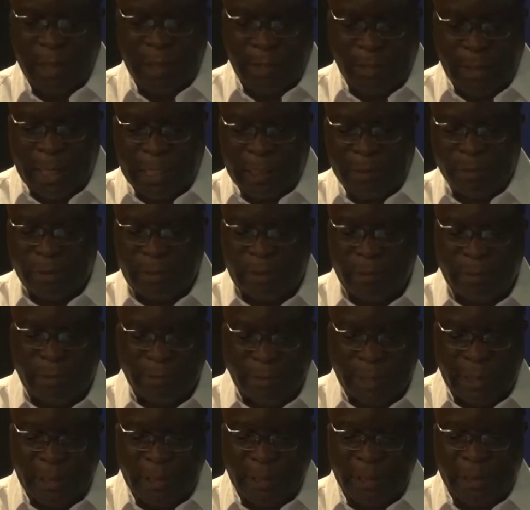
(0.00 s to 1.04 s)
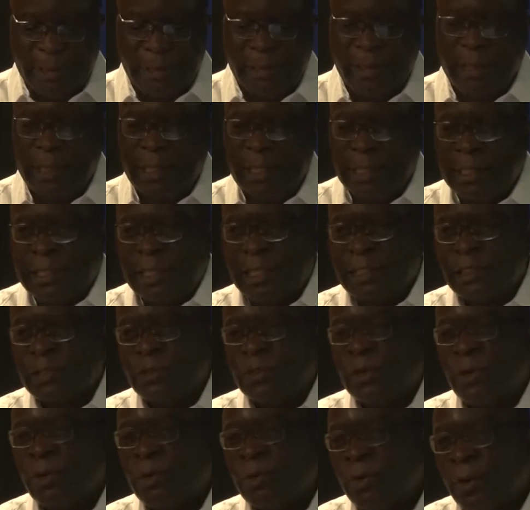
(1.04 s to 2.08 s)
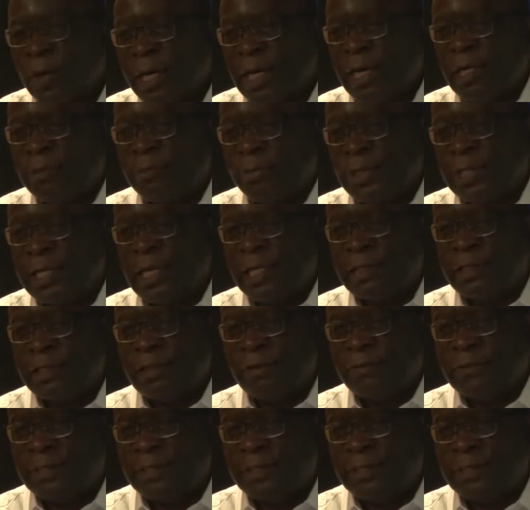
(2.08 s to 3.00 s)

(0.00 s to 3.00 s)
But the problem is there's no local production of